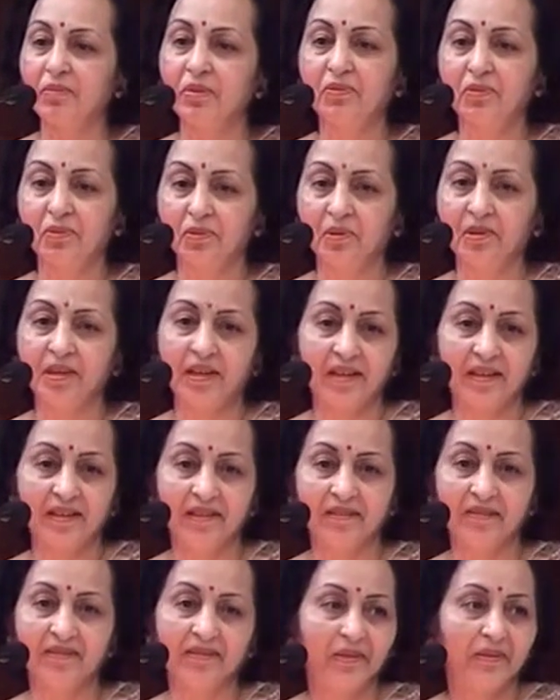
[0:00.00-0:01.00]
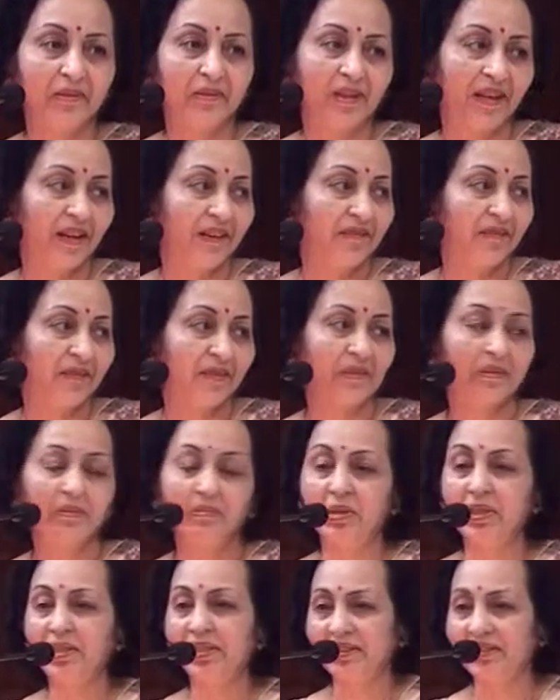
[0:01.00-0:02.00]
beforehand if we could
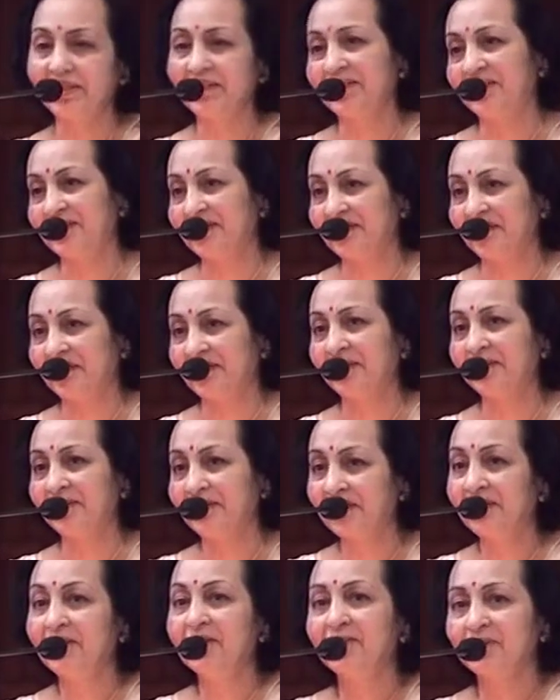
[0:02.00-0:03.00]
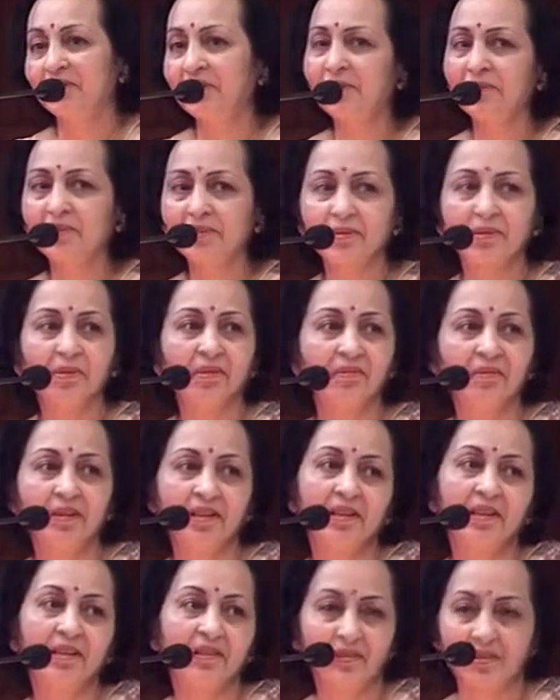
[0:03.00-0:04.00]
have meetings there. So it was all
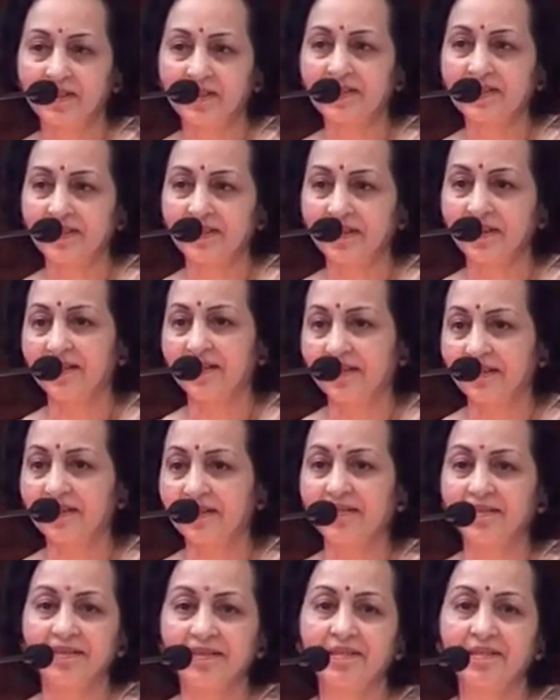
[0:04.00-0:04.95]
very interesting.